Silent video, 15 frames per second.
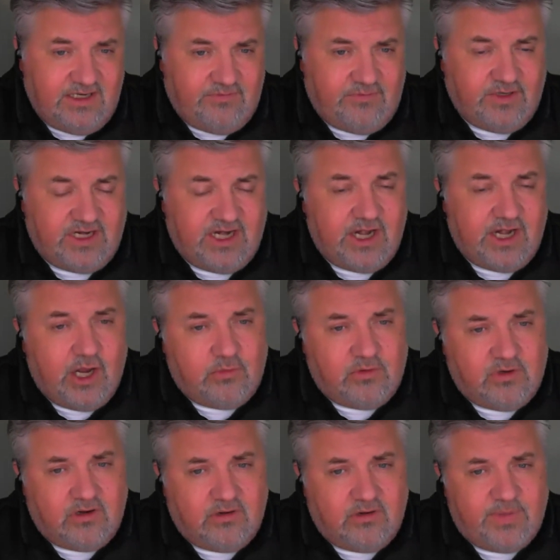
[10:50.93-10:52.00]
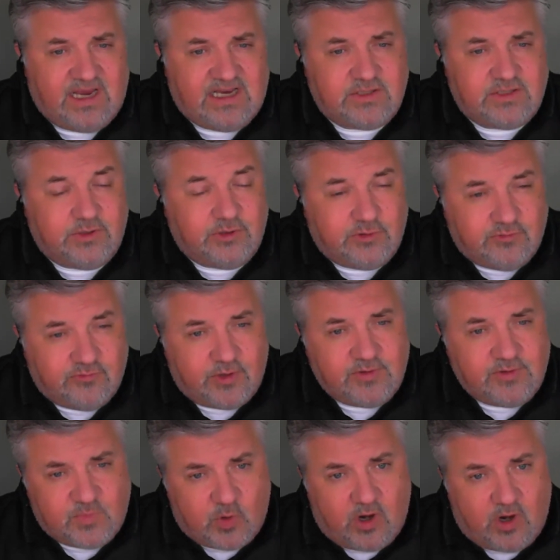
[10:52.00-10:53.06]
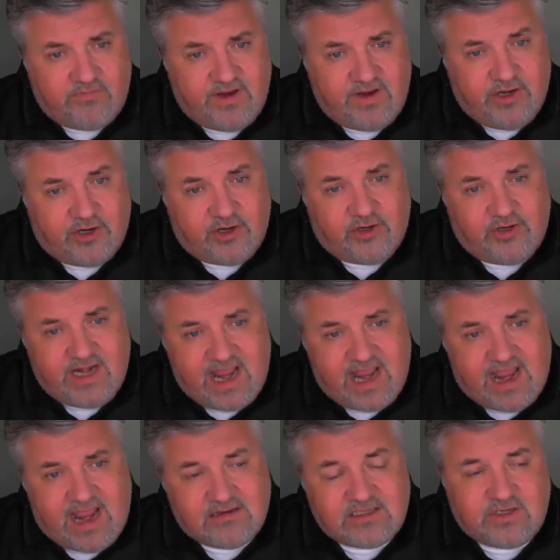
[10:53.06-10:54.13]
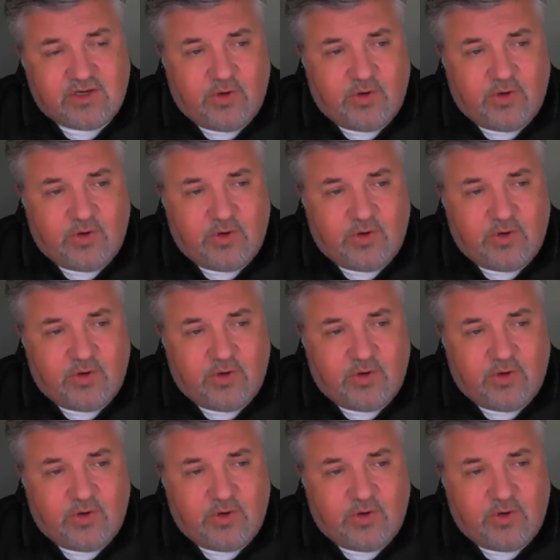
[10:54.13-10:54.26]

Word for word: if you didn't know, were based on gross profit, not on net.